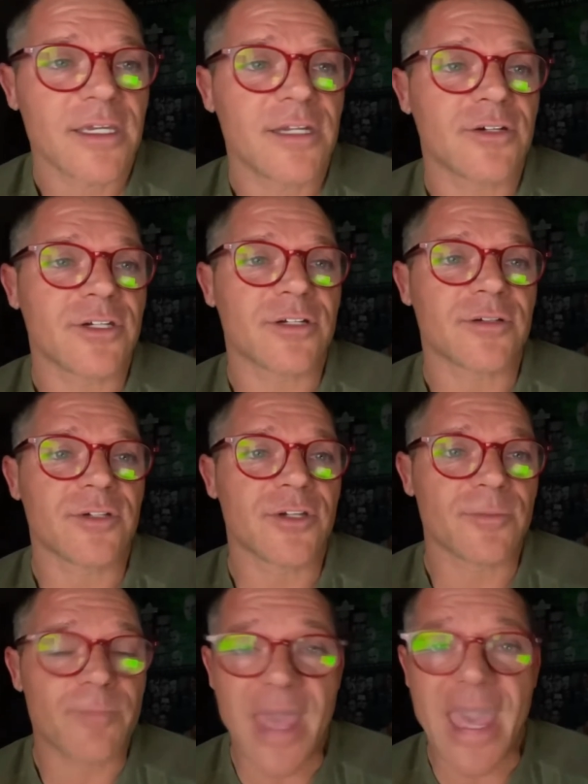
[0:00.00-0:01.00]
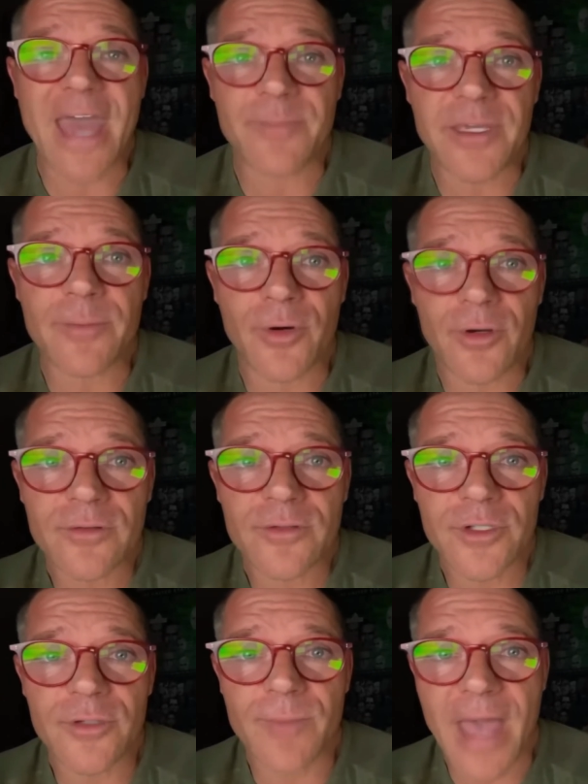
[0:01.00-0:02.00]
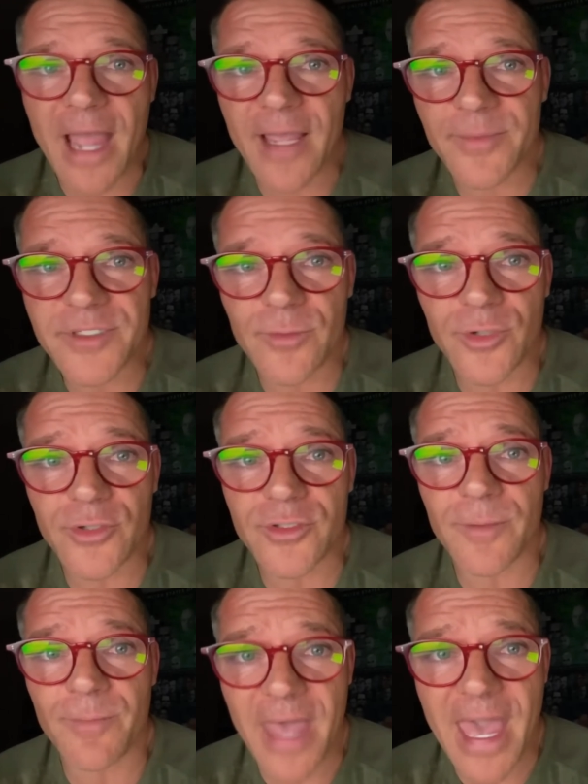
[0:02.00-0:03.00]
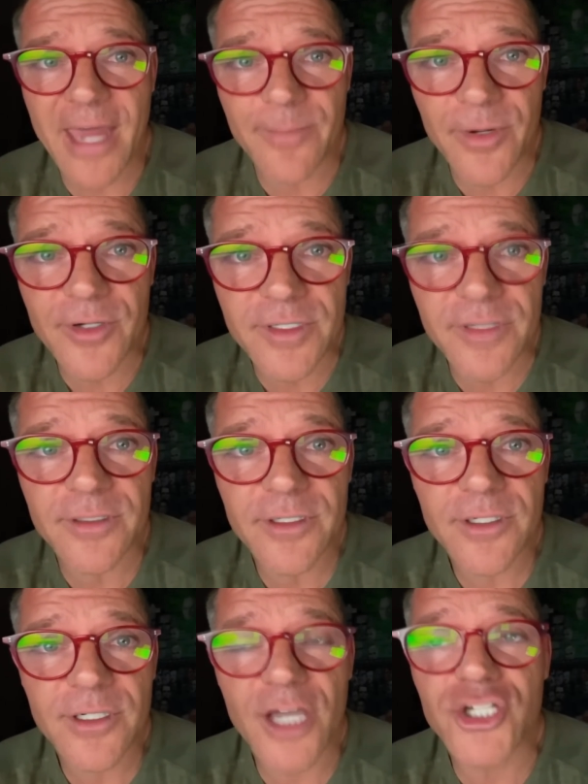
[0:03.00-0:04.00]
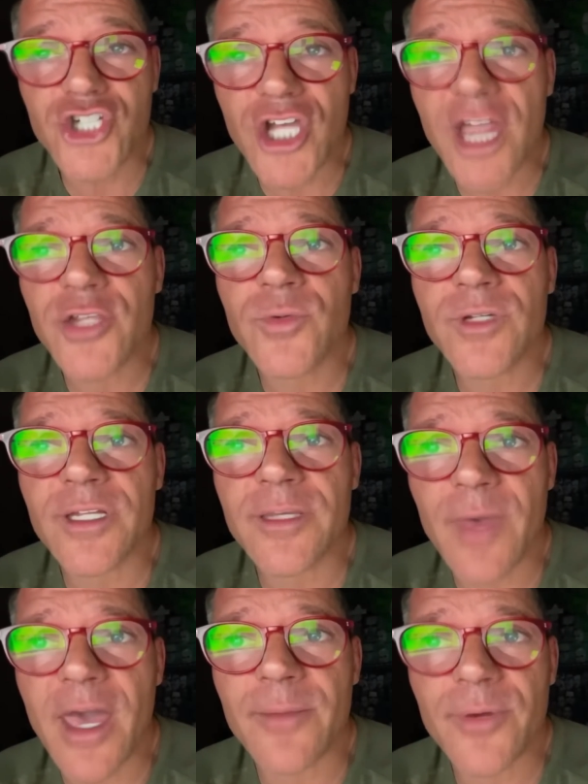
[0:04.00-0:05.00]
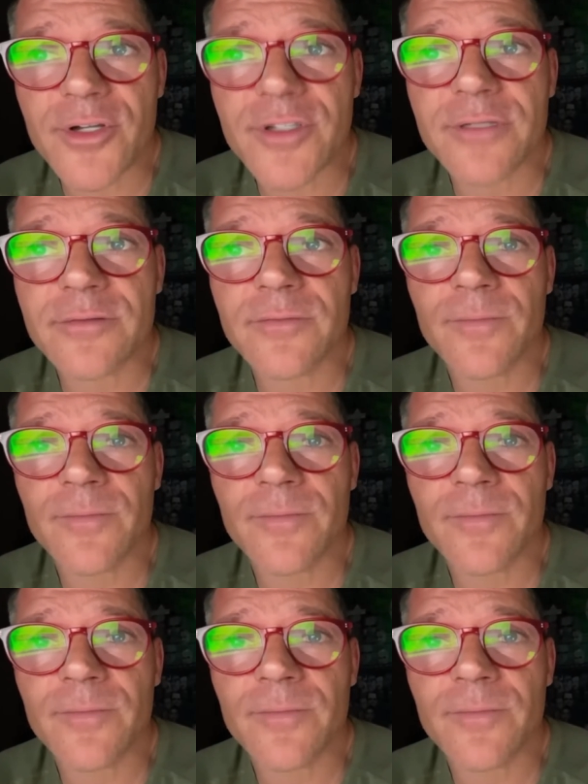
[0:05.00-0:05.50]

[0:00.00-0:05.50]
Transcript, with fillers: You know, you're, you're bad people. You back up someone who's a bad person, a genuinely bad person.